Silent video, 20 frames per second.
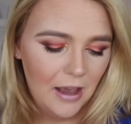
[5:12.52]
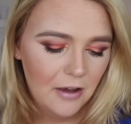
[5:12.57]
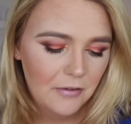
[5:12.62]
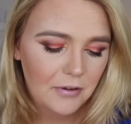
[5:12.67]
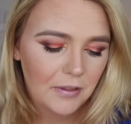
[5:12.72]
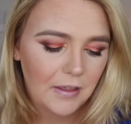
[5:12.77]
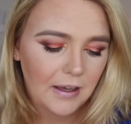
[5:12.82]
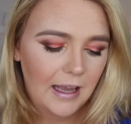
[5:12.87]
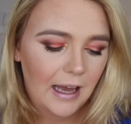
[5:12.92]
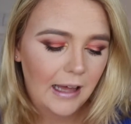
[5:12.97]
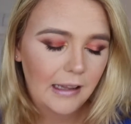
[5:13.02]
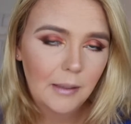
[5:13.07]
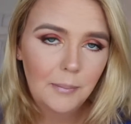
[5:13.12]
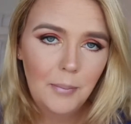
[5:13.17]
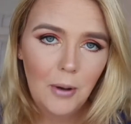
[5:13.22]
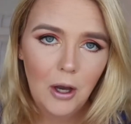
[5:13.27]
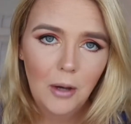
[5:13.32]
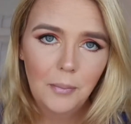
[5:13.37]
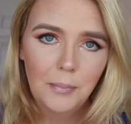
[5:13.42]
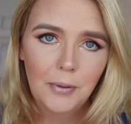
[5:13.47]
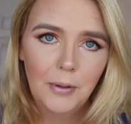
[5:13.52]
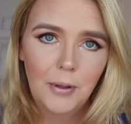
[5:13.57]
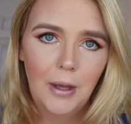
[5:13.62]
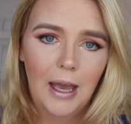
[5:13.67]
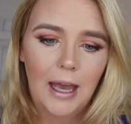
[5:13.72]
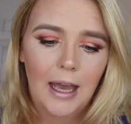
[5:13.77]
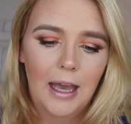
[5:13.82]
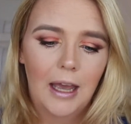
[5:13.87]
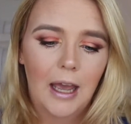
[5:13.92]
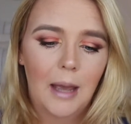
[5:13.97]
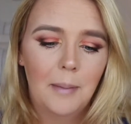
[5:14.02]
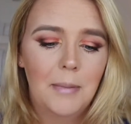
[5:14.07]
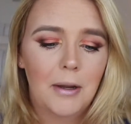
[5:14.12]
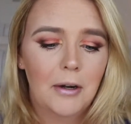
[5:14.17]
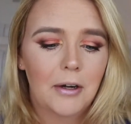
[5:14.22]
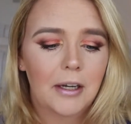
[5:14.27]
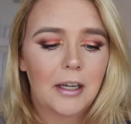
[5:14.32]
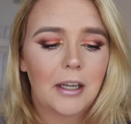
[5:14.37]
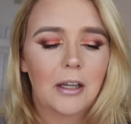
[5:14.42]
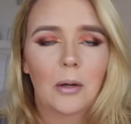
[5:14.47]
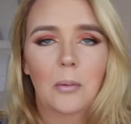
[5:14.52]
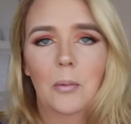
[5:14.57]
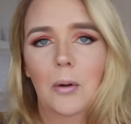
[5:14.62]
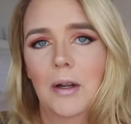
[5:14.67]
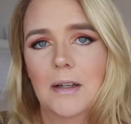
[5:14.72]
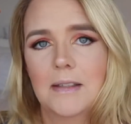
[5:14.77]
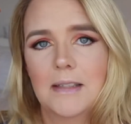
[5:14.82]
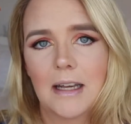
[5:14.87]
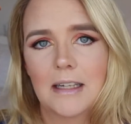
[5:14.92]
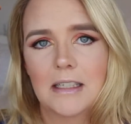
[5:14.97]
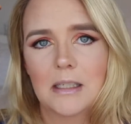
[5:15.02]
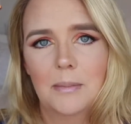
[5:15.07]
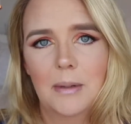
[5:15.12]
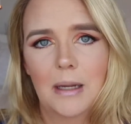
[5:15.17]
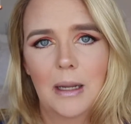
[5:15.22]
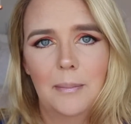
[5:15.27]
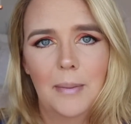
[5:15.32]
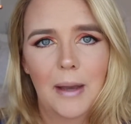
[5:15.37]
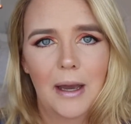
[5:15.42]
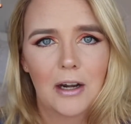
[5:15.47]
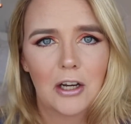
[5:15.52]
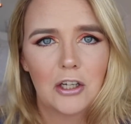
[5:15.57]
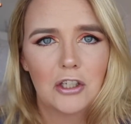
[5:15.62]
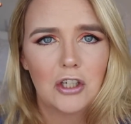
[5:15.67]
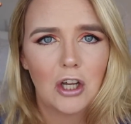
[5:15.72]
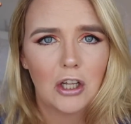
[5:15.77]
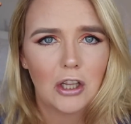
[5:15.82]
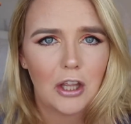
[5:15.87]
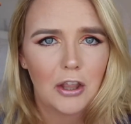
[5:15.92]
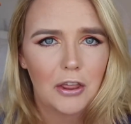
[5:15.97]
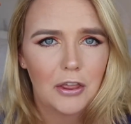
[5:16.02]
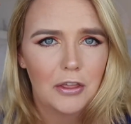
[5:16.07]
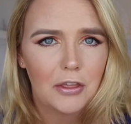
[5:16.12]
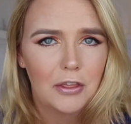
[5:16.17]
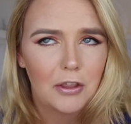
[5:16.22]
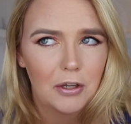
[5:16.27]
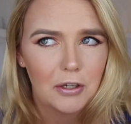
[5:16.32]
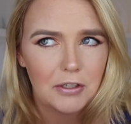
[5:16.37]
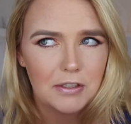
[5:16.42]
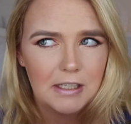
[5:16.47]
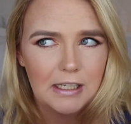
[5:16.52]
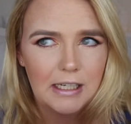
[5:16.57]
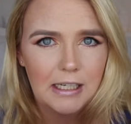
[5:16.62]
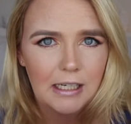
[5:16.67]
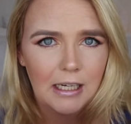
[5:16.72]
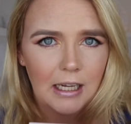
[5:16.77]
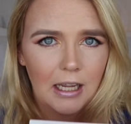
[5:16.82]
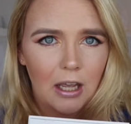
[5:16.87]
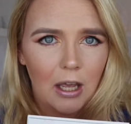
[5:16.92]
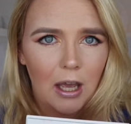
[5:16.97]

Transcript: For the ColourPop, uh, American it works out to be about $1.30